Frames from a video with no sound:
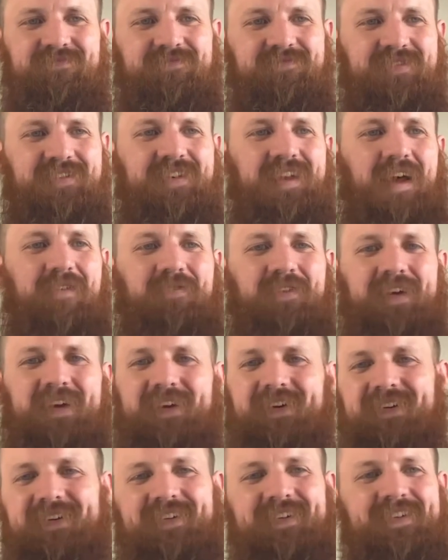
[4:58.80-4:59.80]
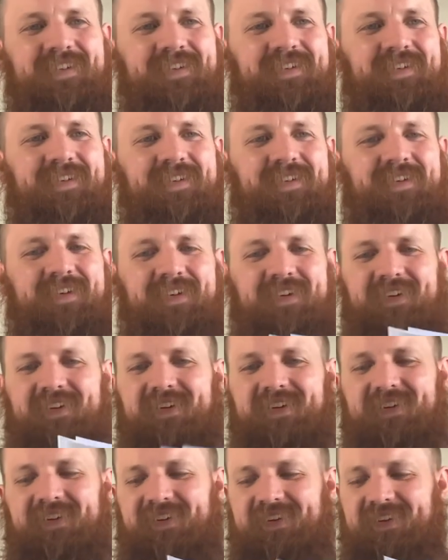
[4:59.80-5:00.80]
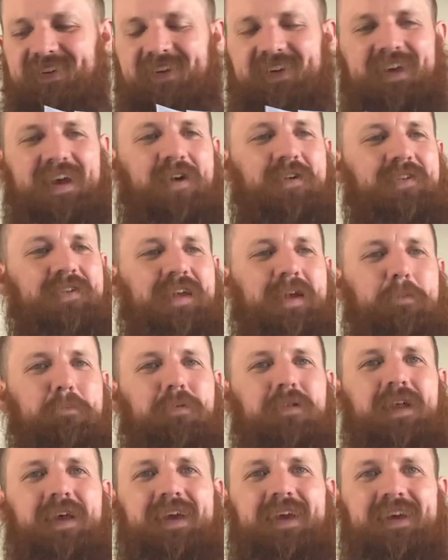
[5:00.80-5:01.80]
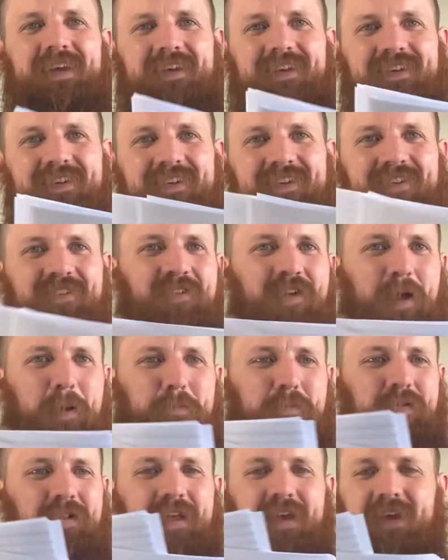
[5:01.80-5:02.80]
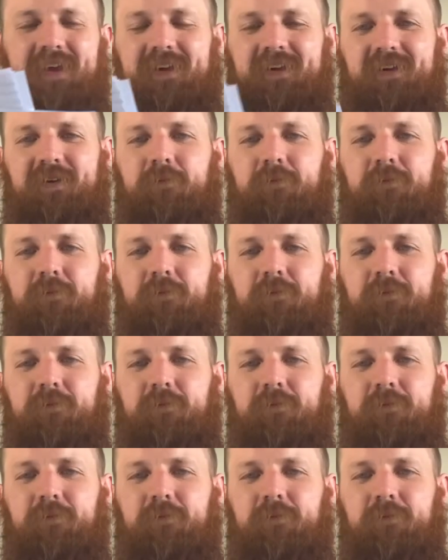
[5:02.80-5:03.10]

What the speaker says: Stop there. Yeah, I was like playing what I played.